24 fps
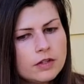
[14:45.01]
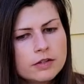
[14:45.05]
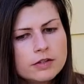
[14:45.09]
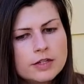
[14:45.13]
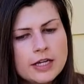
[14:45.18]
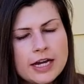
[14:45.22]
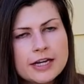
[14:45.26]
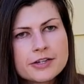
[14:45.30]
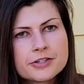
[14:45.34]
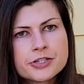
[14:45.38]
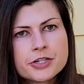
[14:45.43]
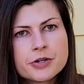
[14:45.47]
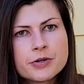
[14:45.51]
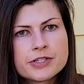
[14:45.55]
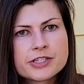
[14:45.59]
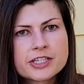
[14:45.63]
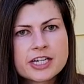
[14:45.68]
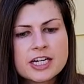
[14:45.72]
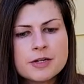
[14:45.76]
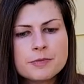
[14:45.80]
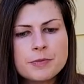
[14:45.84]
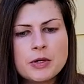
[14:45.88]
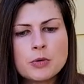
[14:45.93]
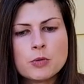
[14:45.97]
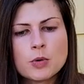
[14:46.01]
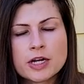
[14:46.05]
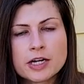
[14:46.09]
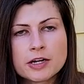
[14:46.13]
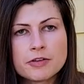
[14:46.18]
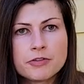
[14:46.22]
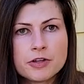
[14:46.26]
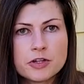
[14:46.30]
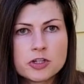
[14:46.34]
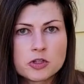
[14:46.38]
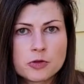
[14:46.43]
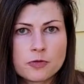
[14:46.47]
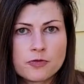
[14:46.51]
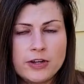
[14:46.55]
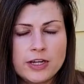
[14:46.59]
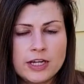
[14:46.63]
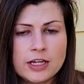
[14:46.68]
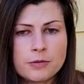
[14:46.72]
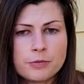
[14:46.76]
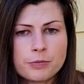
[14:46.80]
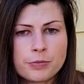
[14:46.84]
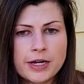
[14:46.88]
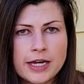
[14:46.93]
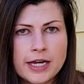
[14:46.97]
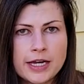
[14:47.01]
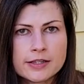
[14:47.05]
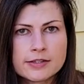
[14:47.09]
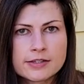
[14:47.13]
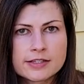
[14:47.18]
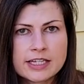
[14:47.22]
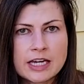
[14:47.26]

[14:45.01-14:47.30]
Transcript: Yeah, so it's going to be one of those vegan brands